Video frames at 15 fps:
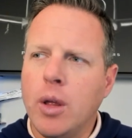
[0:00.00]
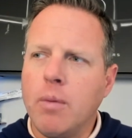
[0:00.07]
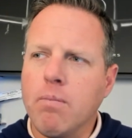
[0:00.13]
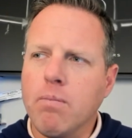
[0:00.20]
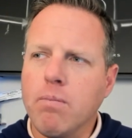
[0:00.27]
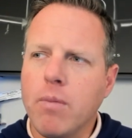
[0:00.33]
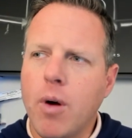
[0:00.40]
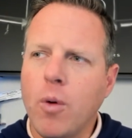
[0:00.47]

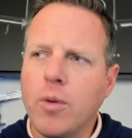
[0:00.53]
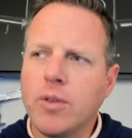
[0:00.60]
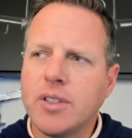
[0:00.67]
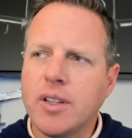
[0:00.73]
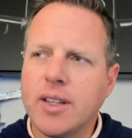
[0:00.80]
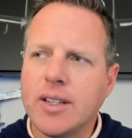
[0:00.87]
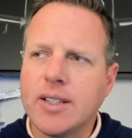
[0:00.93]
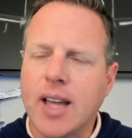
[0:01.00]

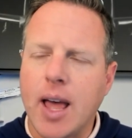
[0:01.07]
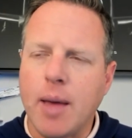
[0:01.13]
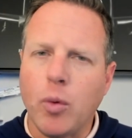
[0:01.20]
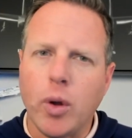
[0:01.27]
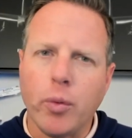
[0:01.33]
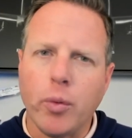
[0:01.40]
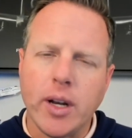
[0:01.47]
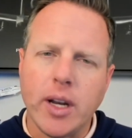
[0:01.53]
most of the time
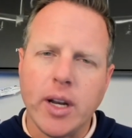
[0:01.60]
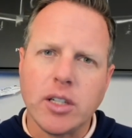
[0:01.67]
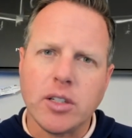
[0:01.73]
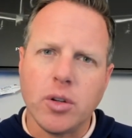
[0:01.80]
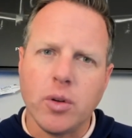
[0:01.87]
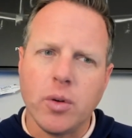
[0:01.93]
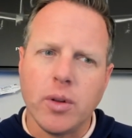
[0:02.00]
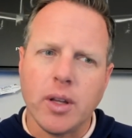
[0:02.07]
we run
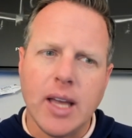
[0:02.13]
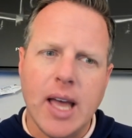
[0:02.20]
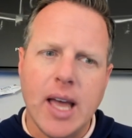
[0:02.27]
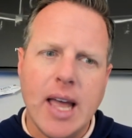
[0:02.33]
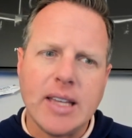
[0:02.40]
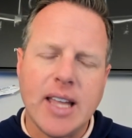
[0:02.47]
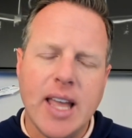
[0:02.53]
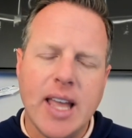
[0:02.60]
into the
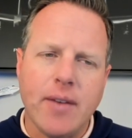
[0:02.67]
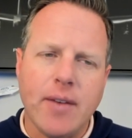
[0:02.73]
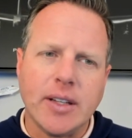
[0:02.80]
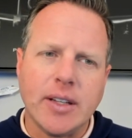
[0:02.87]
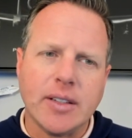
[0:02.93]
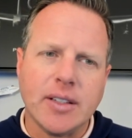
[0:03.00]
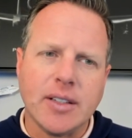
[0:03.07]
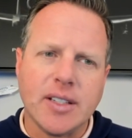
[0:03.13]
guys have
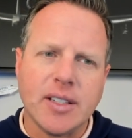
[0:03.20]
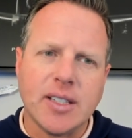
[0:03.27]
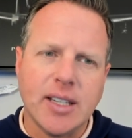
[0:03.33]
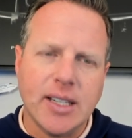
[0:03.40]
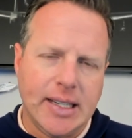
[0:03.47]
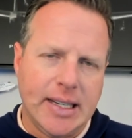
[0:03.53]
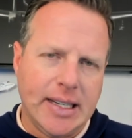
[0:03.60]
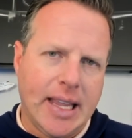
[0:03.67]
it just
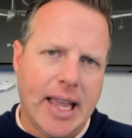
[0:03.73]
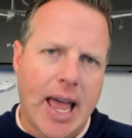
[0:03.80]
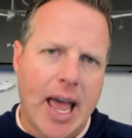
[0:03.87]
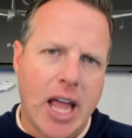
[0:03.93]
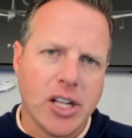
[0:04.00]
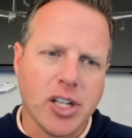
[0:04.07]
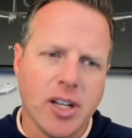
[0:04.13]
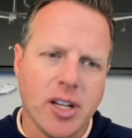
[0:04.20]
sitting in
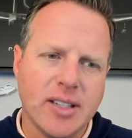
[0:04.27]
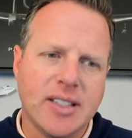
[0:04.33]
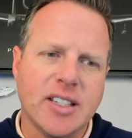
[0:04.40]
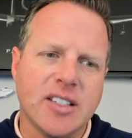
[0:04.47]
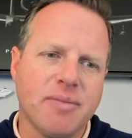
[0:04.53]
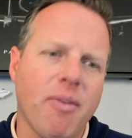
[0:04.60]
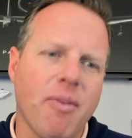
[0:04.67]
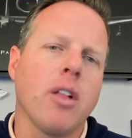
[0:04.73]
cash because it's a
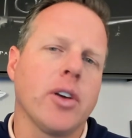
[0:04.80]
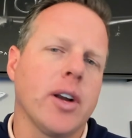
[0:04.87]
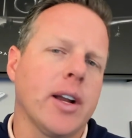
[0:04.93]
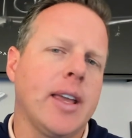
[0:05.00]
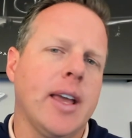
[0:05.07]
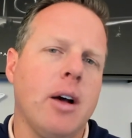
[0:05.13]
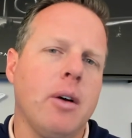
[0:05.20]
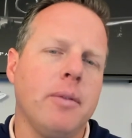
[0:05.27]
smaller
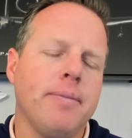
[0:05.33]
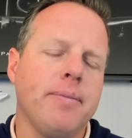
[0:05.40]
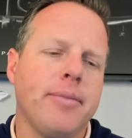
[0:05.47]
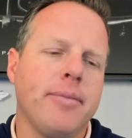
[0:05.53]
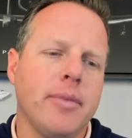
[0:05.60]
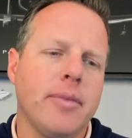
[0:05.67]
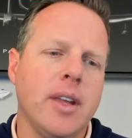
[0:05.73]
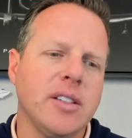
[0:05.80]
account.
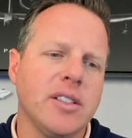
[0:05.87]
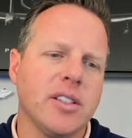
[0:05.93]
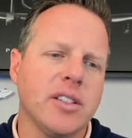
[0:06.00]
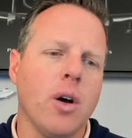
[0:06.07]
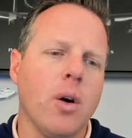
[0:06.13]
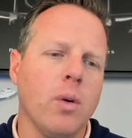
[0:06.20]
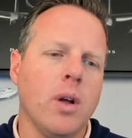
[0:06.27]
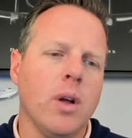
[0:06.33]
Mm-hmm. And
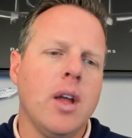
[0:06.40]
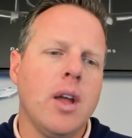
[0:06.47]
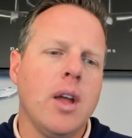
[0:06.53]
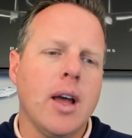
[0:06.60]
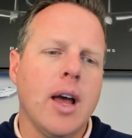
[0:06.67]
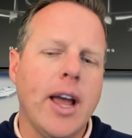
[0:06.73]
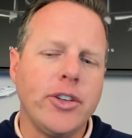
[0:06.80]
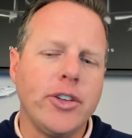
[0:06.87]
so
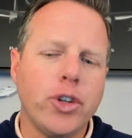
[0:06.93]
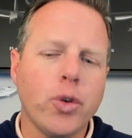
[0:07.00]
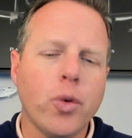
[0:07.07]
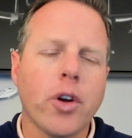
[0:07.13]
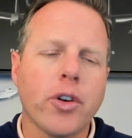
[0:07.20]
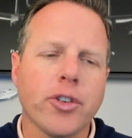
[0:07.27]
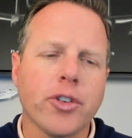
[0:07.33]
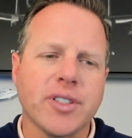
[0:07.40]
I do
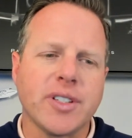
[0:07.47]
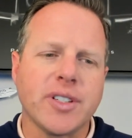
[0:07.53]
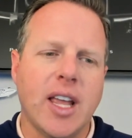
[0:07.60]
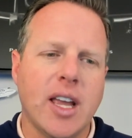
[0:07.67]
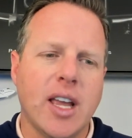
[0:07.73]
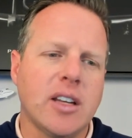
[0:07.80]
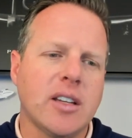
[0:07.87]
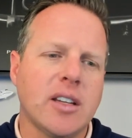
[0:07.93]

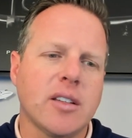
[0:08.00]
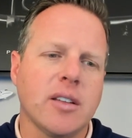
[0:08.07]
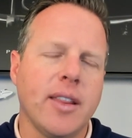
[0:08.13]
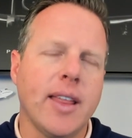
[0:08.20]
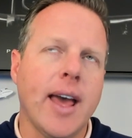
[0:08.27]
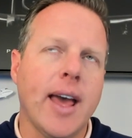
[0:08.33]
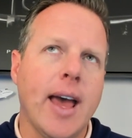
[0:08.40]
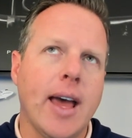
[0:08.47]
understand
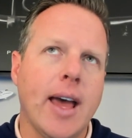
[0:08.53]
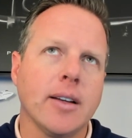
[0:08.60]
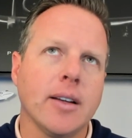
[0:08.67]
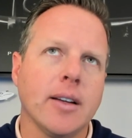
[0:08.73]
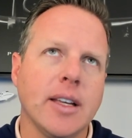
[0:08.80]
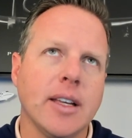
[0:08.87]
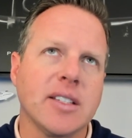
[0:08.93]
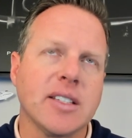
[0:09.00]
that
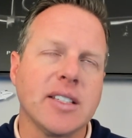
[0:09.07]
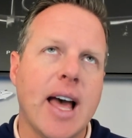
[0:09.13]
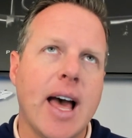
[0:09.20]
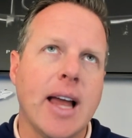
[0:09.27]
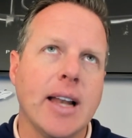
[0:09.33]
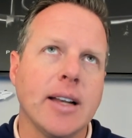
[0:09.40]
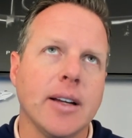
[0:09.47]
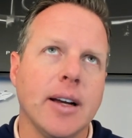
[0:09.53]
it's
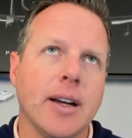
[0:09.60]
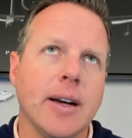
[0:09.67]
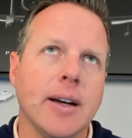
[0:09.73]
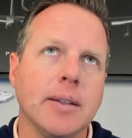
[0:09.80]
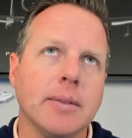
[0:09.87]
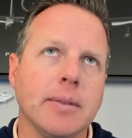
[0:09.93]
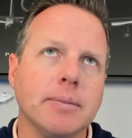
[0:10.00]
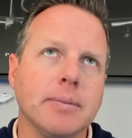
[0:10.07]
not,
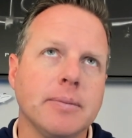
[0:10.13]
I